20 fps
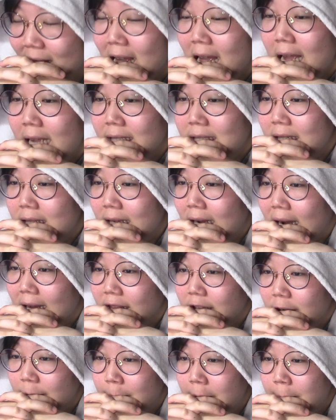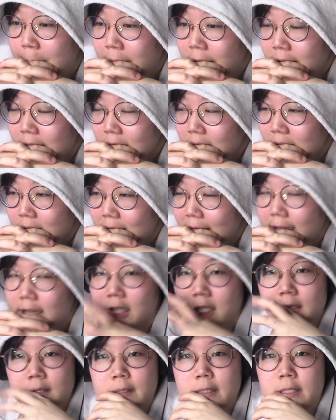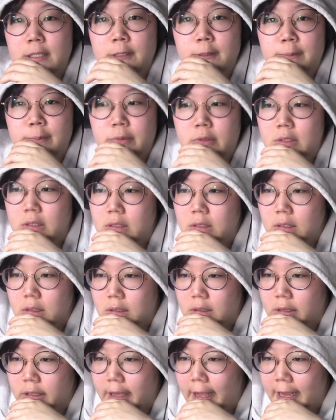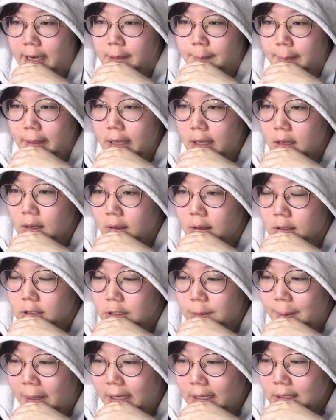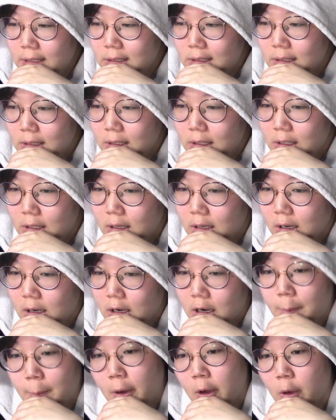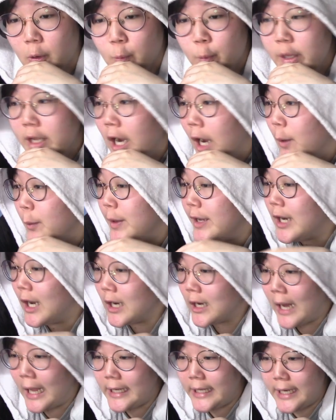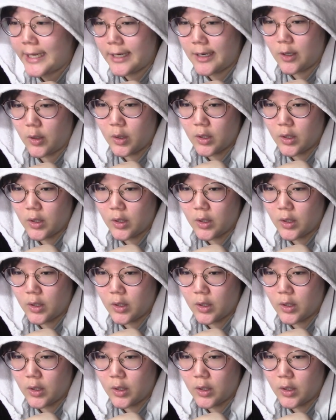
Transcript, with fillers: Is it the other people? Like the enemy spies? Come on, we got like in.